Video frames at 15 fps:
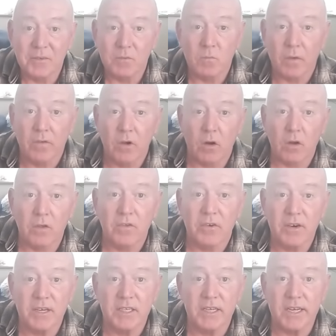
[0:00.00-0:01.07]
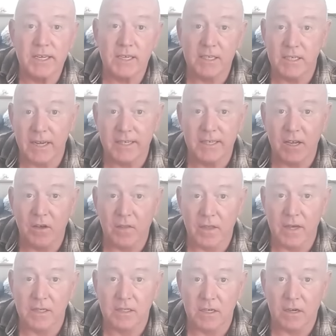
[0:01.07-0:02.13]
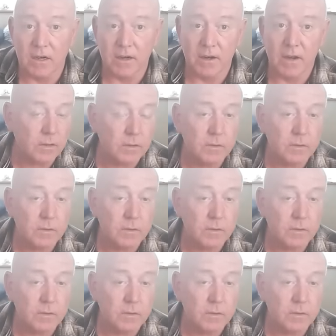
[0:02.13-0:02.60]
We've got a 3-seater settee on that side,